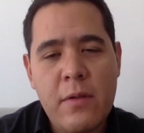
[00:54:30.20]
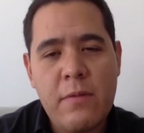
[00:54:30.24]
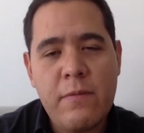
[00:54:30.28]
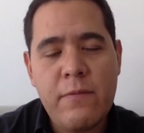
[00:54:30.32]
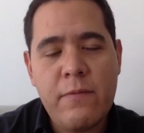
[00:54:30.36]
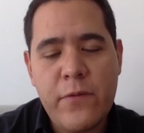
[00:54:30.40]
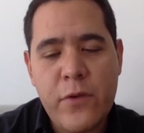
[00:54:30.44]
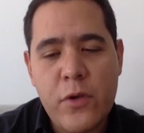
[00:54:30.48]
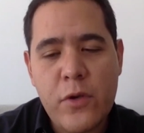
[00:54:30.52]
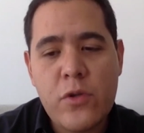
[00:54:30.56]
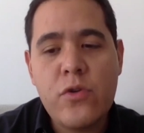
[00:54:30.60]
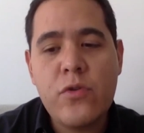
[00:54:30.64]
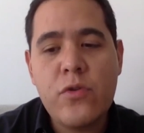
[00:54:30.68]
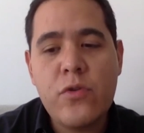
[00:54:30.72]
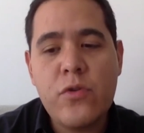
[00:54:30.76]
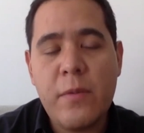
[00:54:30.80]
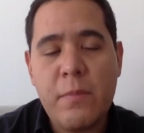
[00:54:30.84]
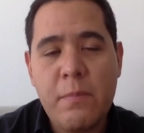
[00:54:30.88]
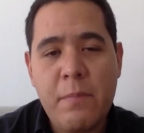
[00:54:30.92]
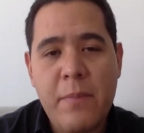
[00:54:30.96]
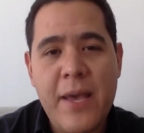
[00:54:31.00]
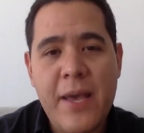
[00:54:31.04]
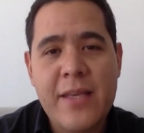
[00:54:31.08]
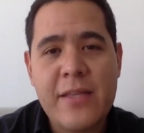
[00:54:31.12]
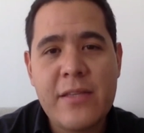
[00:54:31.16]
future
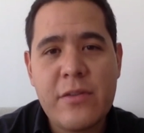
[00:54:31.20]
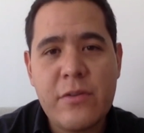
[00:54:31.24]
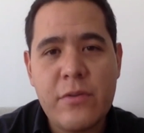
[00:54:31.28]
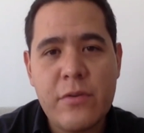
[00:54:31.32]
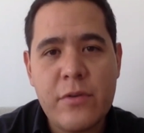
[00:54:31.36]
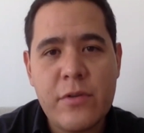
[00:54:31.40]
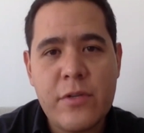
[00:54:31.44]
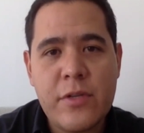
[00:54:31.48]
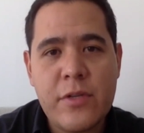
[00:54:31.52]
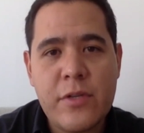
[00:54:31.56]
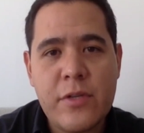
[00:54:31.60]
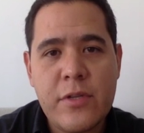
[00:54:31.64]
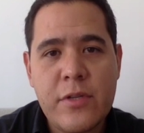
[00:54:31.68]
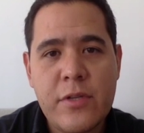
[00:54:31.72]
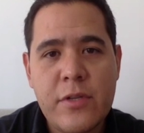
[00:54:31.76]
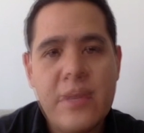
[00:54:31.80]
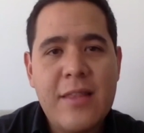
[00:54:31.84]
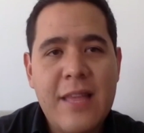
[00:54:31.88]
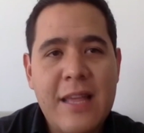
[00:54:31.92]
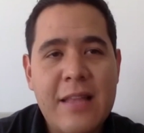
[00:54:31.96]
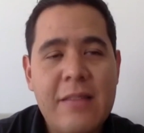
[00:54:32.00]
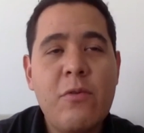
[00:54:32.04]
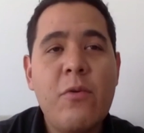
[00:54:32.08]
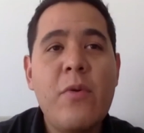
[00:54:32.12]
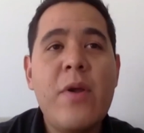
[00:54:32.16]
investors
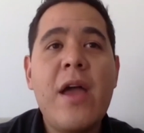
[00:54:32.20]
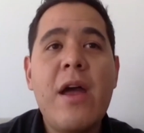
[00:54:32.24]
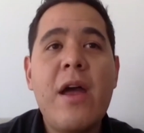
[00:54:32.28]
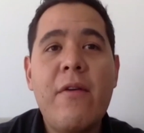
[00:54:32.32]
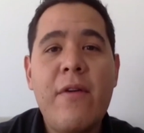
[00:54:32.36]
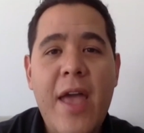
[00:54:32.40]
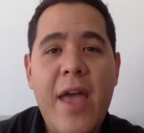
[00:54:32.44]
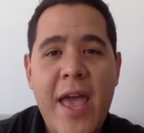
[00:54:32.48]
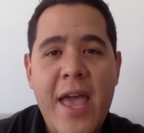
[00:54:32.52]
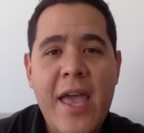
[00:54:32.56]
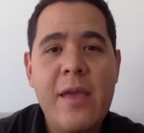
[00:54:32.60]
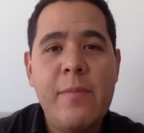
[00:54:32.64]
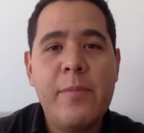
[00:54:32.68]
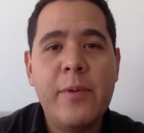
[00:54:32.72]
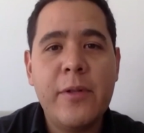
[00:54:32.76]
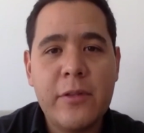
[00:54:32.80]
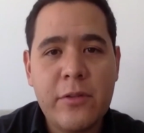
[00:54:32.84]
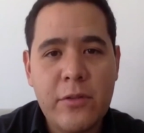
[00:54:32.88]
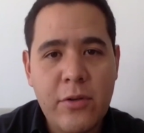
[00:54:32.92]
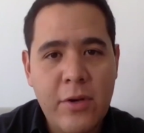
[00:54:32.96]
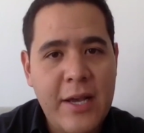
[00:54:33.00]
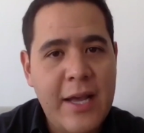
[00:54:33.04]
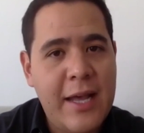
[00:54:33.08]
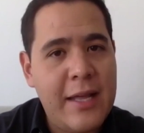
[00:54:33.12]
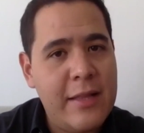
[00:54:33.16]
that we are able
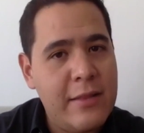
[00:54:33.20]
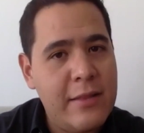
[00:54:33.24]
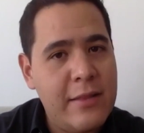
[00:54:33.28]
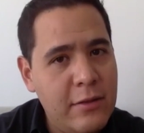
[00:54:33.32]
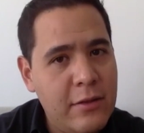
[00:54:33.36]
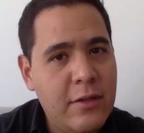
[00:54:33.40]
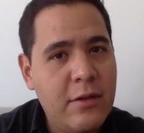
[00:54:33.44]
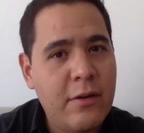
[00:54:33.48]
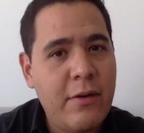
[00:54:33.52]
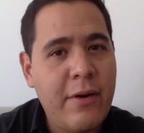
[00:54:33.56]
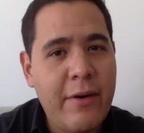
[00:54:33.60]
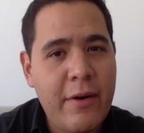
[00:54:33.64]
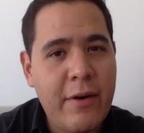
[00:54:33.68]
to handle